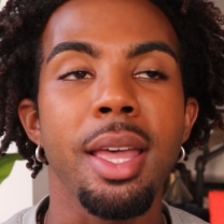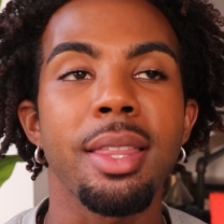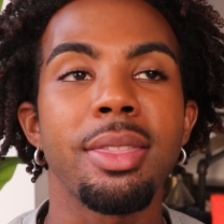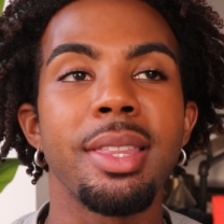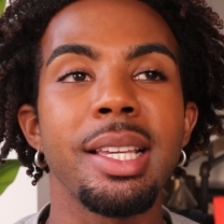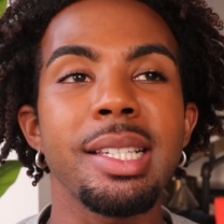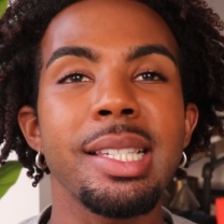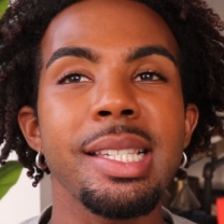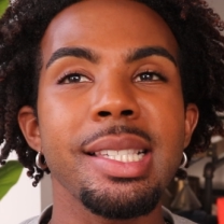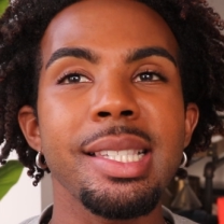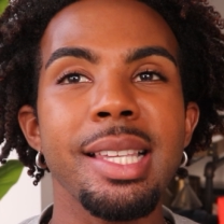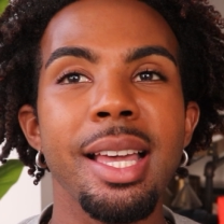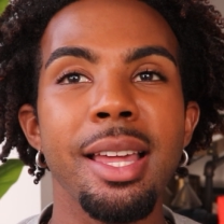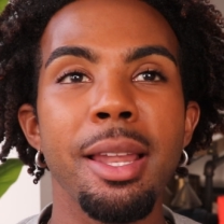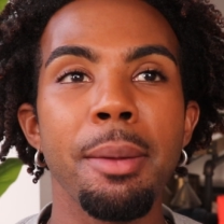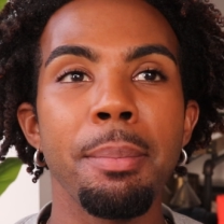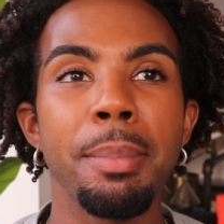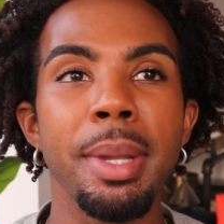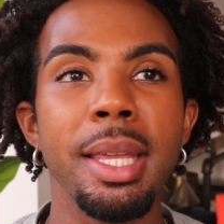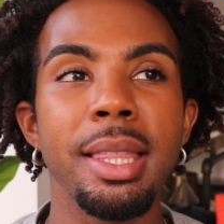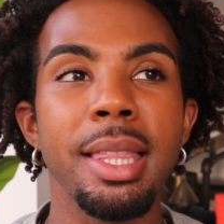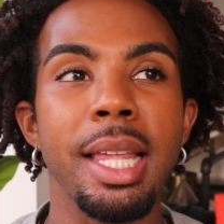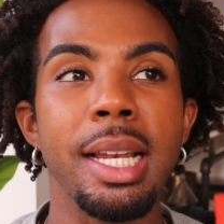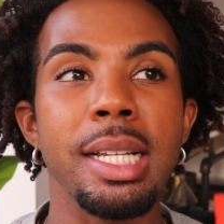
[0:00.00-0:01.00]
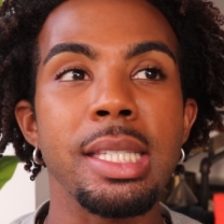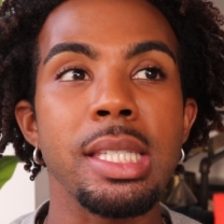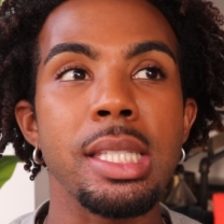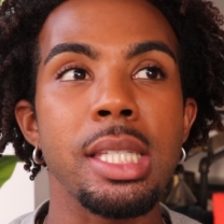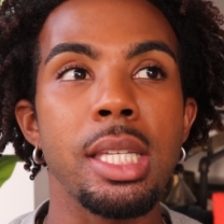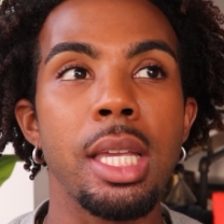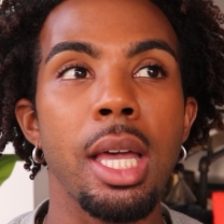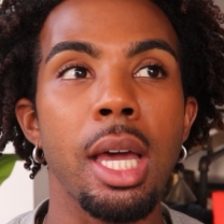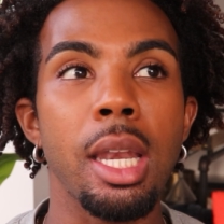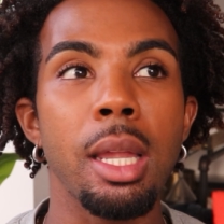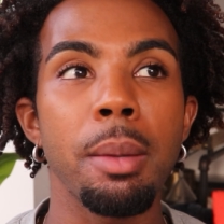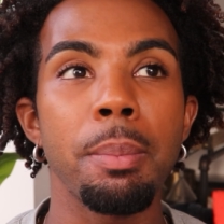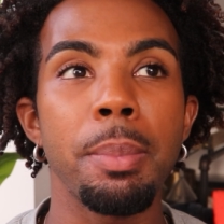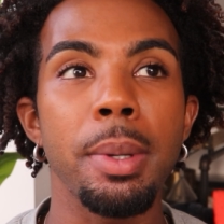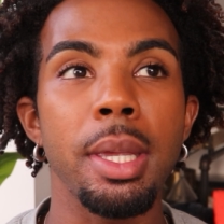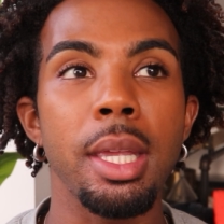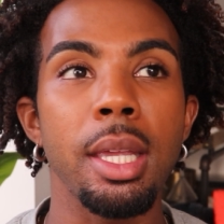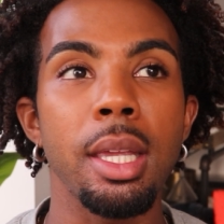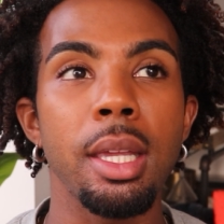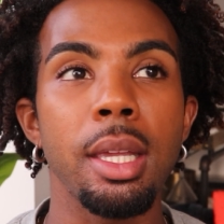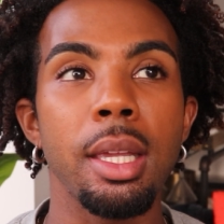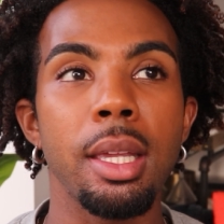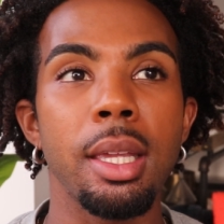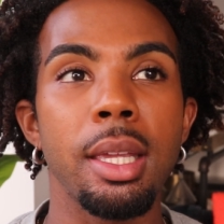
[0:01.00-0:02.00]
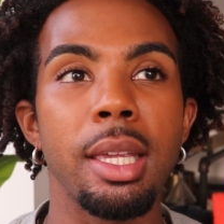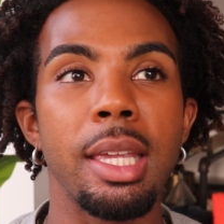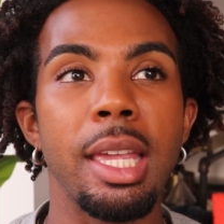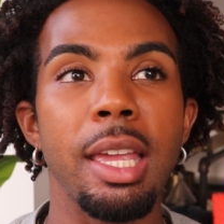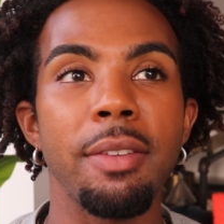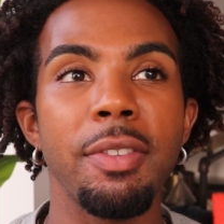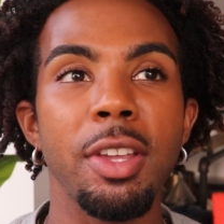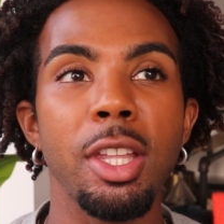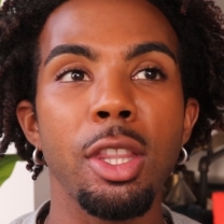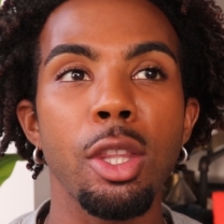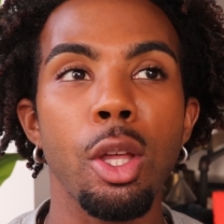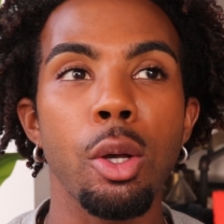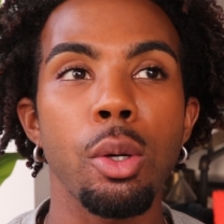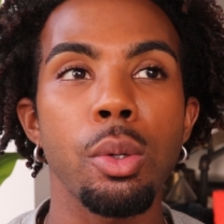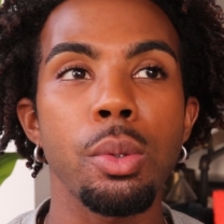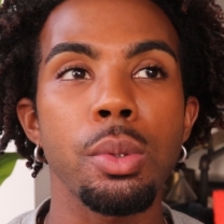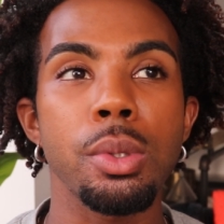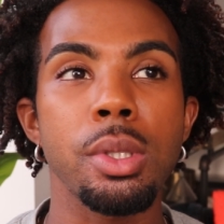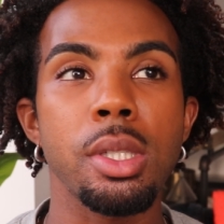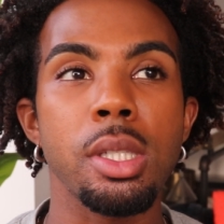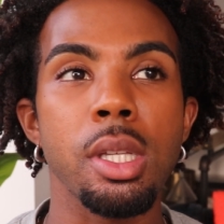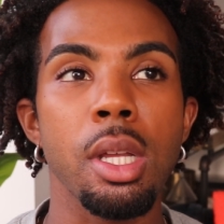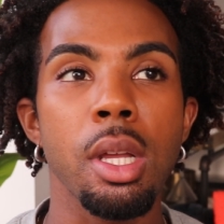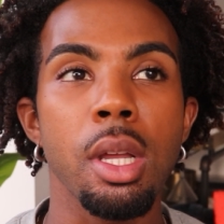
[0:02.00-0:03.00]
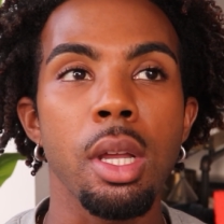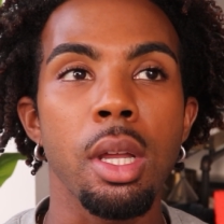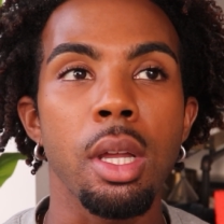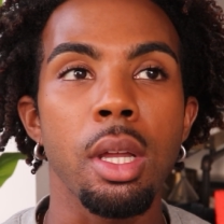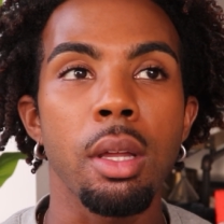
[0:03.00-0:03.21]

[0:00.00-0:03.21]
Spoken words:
this is going to mean that it's going to be giving those